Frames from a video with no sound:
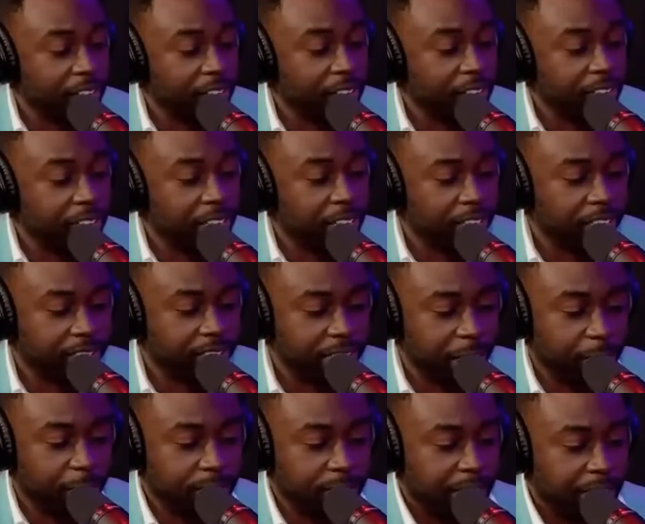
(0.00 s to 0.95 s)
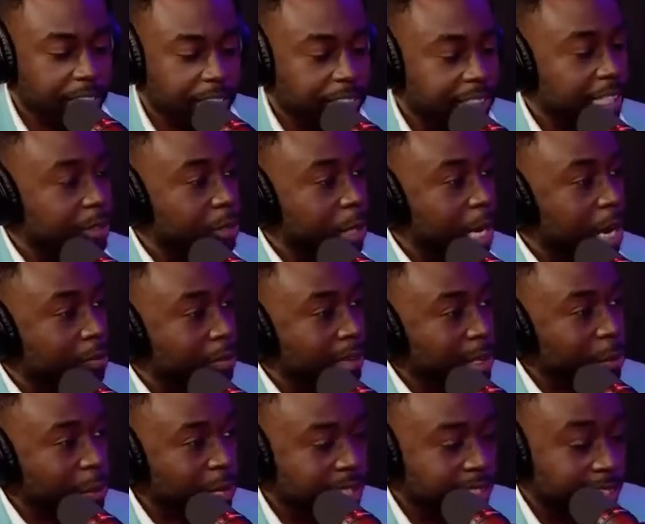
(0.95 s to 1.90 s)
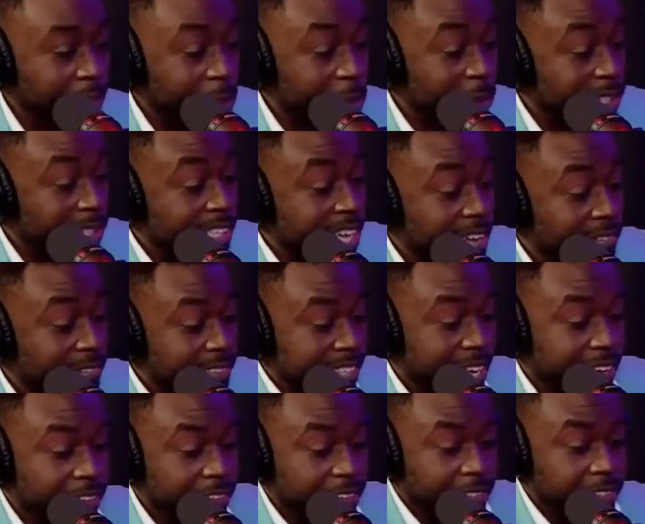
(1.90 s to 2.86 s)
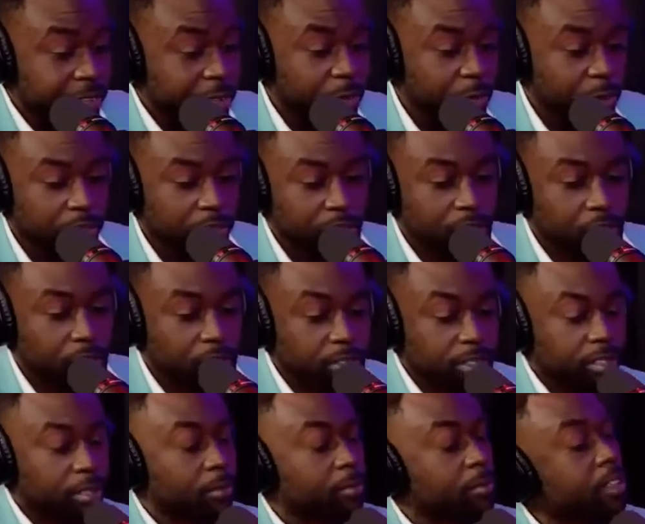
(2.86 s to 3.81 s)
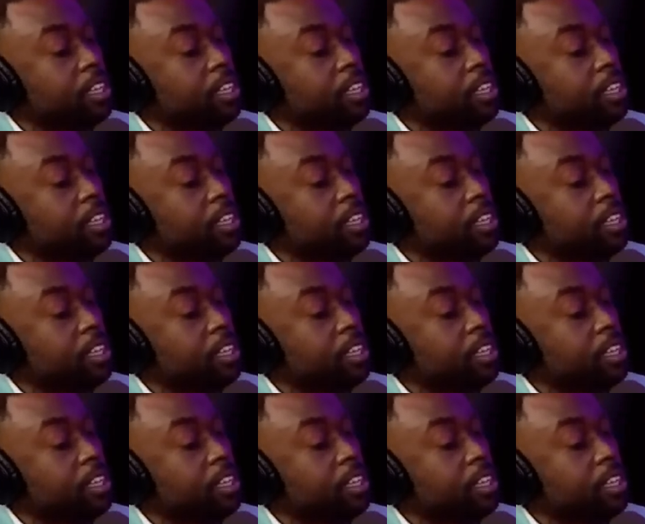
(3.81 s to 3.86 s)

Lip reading: I have a lot of time today because I really want to, dive into everything that you want to go to.